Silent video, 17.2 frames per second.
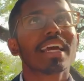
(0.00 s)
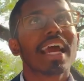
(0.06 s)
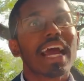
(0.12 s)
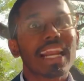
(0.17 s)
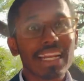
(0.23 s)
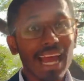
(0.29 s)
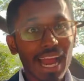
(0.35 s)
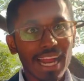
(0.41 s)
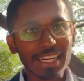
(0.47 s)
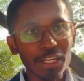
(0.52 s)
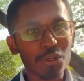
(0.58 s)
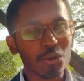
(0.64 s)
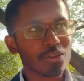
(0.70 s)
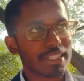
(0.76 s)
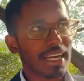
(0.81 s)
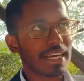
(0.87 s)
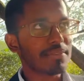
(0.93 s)
And I didn't
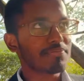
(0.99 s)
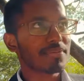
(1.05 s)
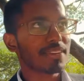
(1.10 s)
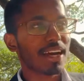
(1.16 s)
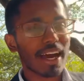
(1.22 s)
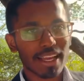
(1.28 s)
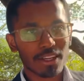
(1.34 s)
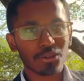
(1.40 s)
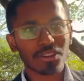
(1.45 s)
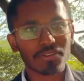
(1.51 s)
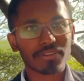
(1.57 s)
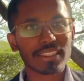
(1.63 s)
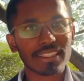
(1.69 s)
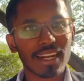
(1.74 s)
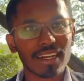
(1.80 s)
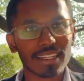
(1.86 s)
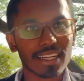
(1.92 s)
know that the High Court of
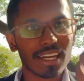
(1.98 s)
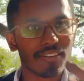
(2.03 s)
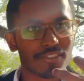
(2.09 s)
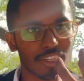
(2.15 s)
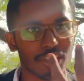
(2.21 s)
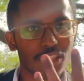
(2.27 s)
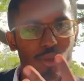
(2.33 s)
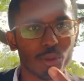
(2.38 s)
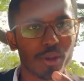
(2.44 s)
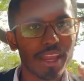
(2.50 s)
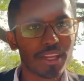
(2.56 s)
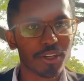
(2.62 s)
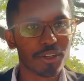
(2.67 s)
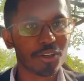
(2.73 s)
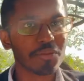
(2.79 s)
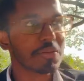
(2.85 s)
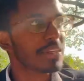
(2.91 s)
Karnataka, which is located,
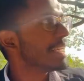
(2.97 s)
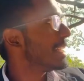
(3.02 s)
you know,